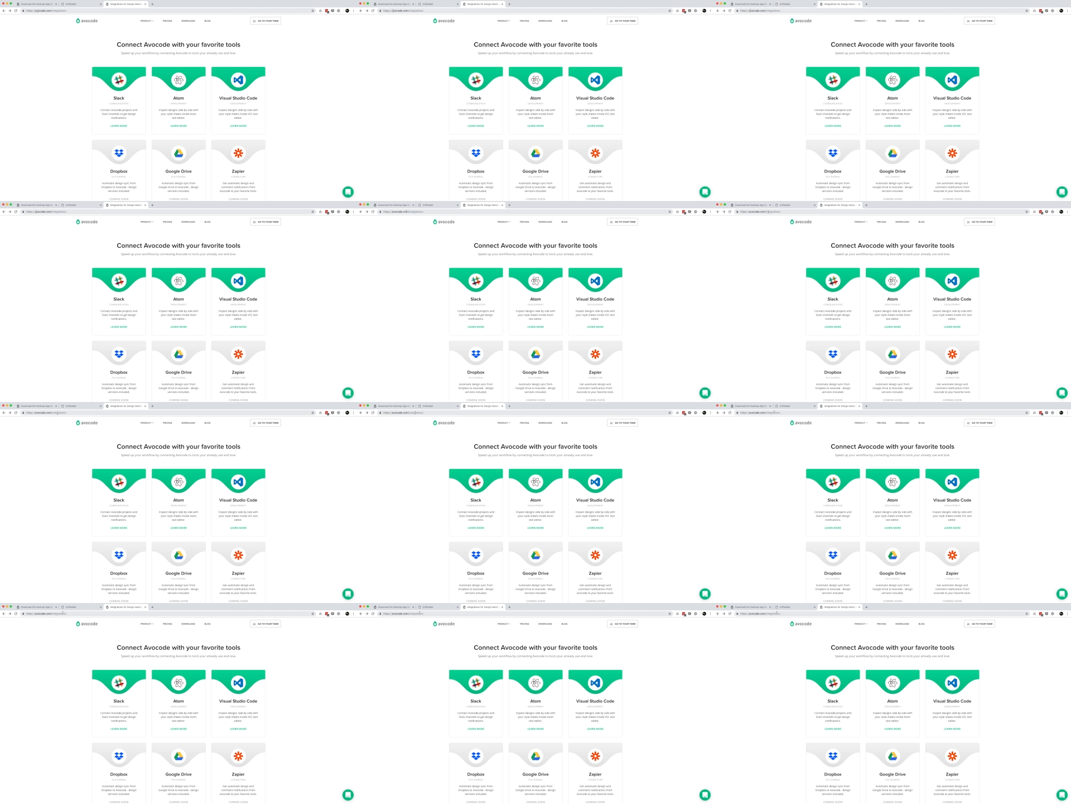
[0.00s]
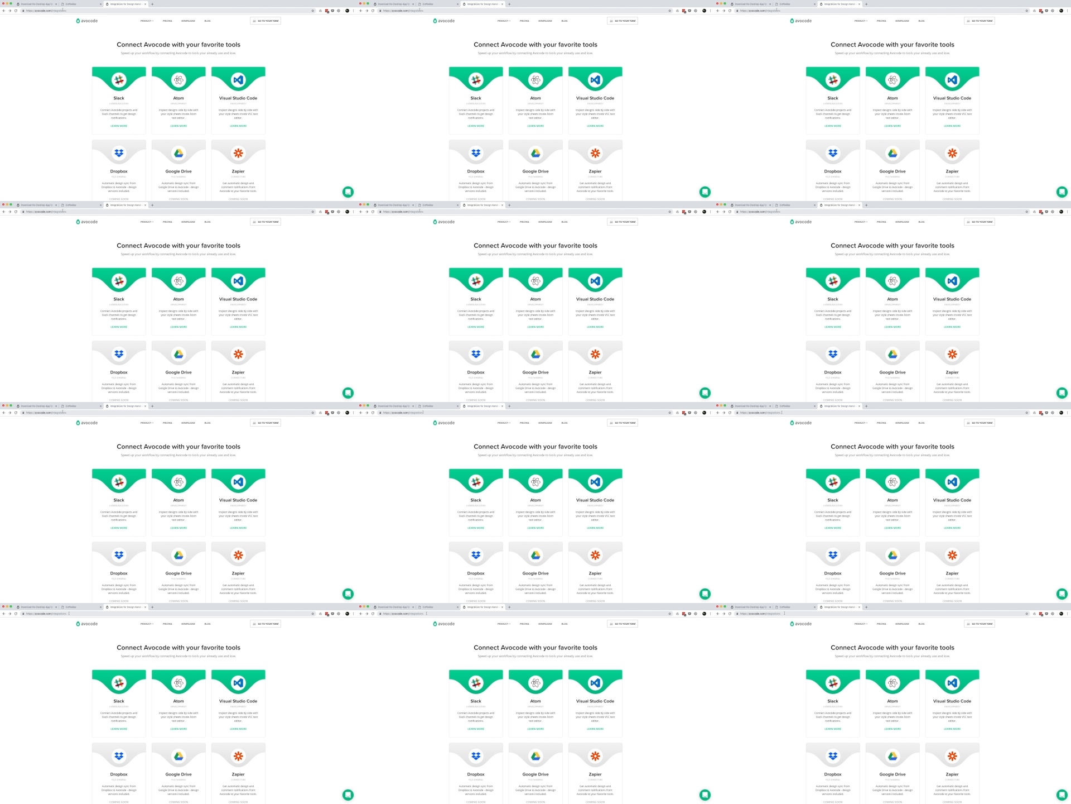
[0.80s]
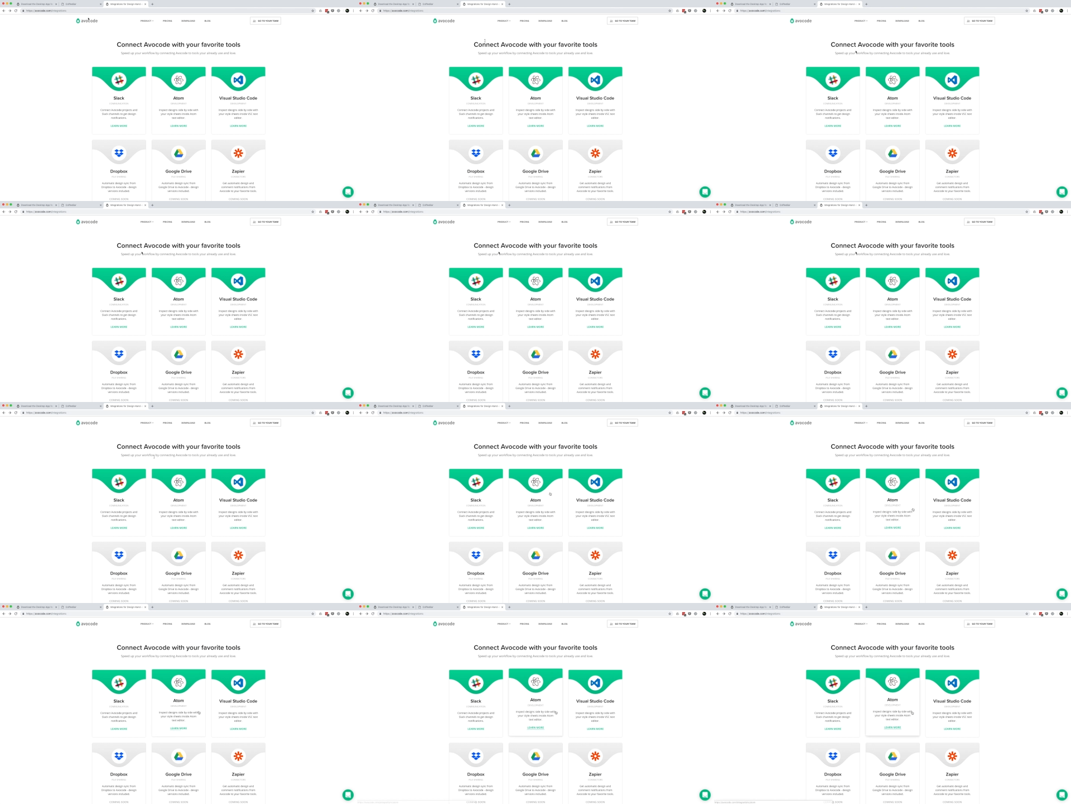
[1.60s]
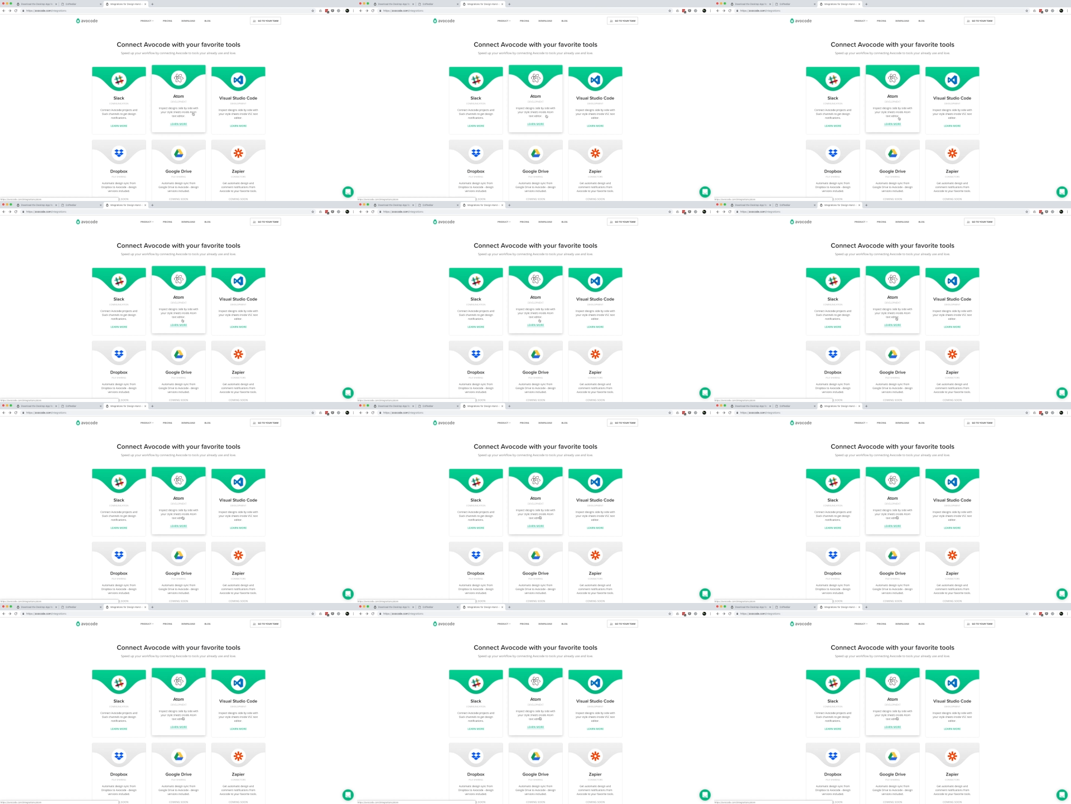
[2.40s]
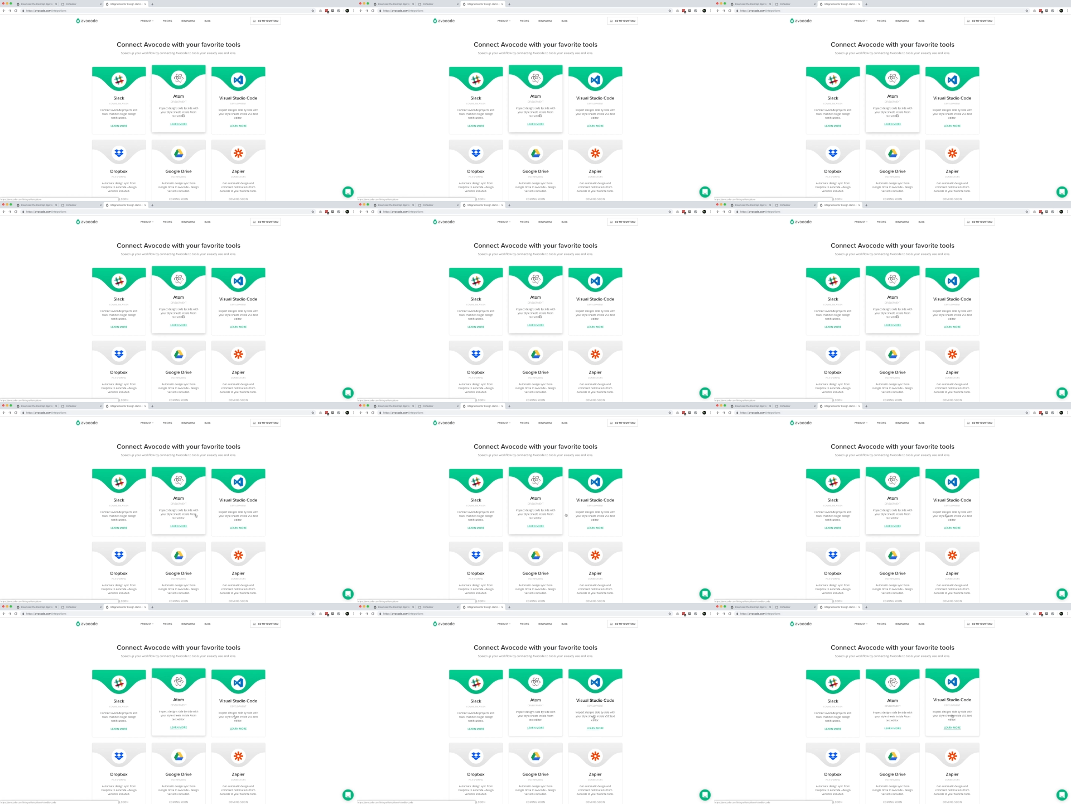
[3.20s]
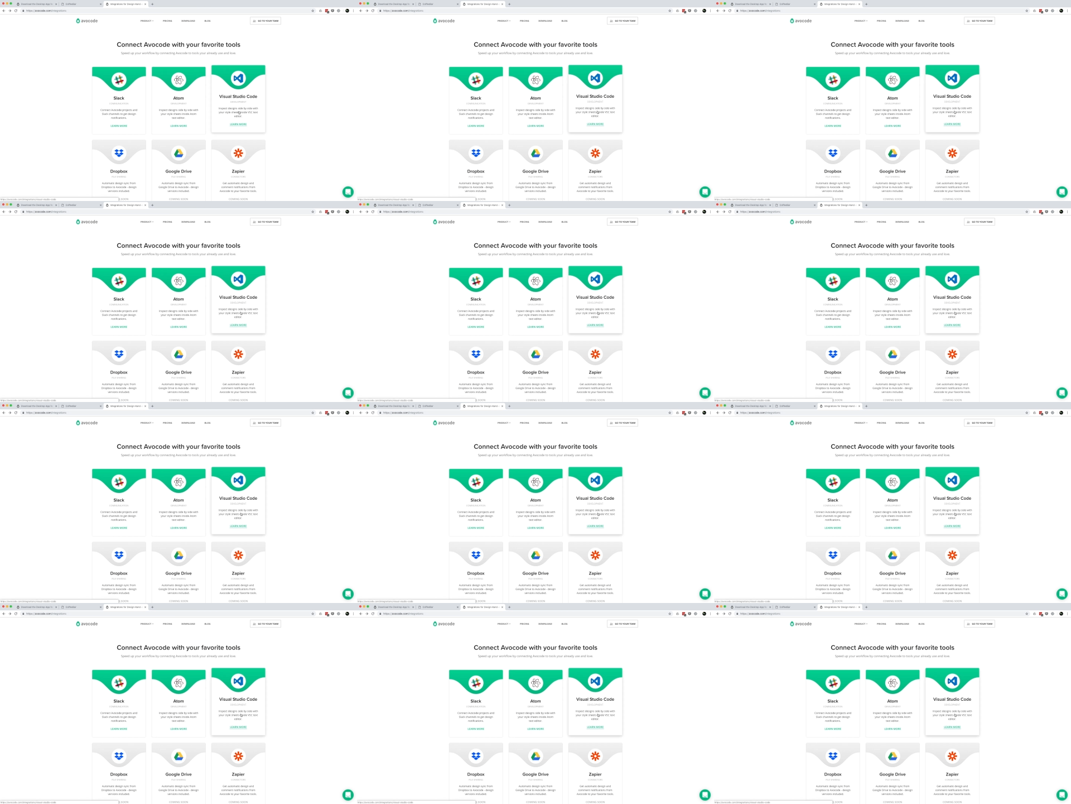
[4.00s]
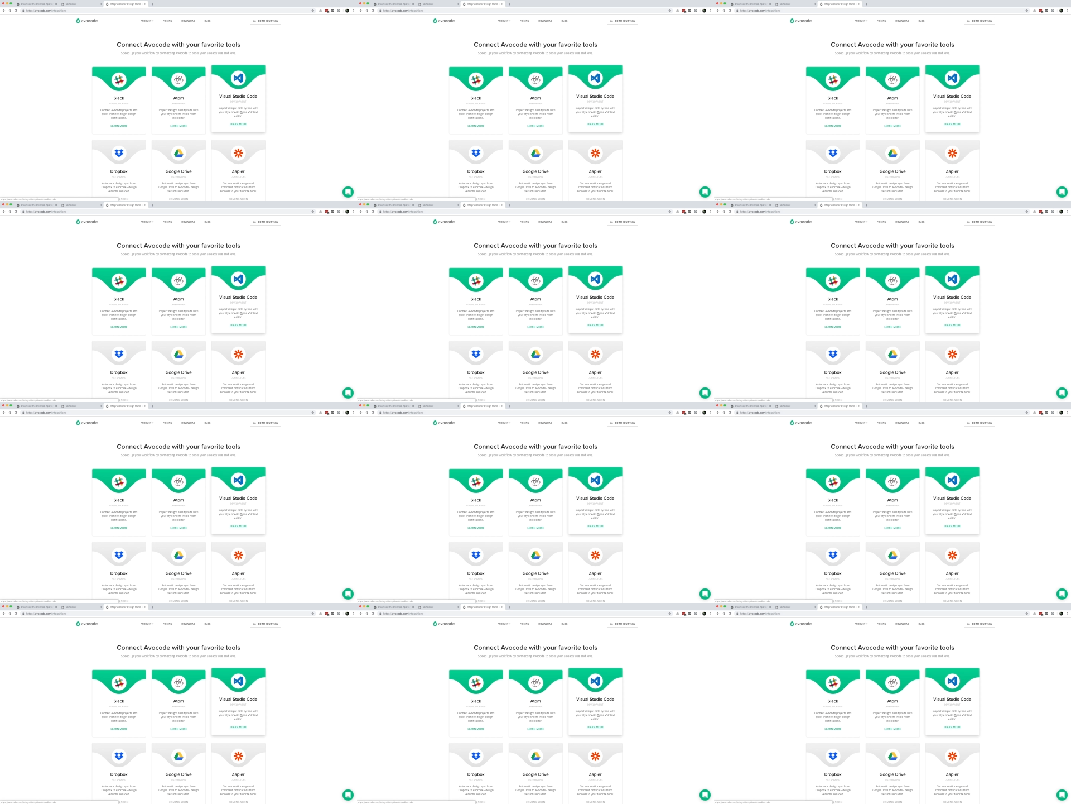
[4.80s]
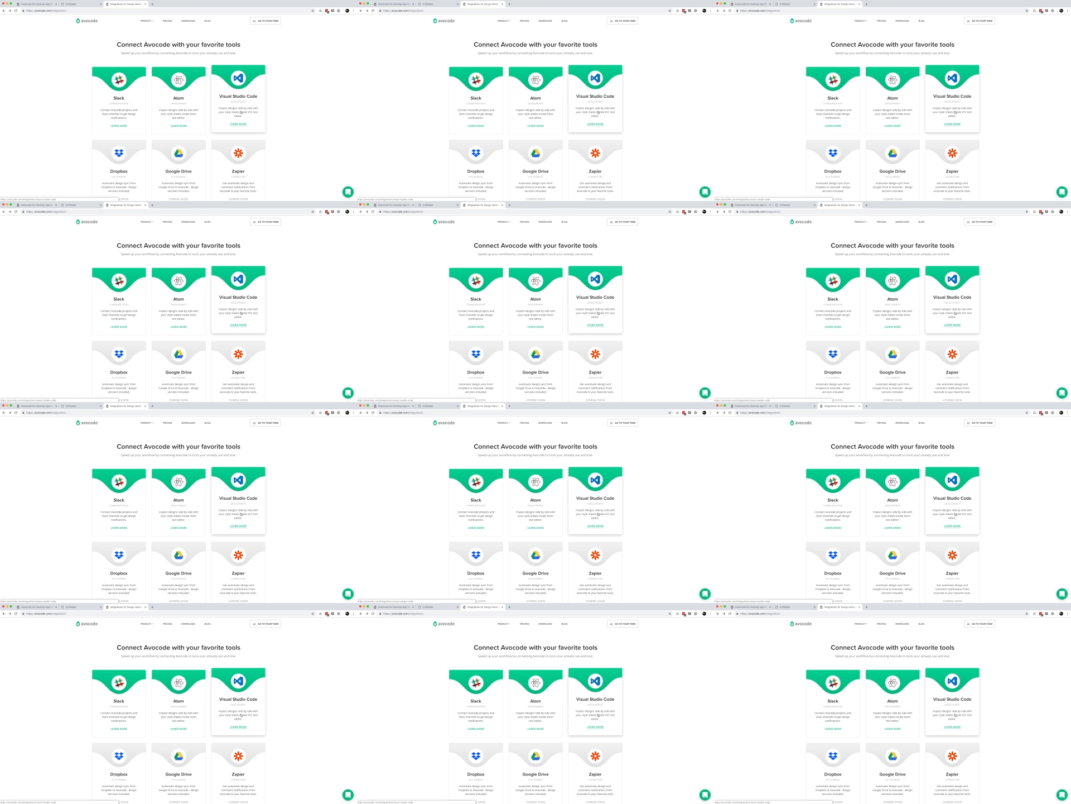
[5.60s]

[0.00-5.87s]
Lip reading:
Nobody's mouth can be seen.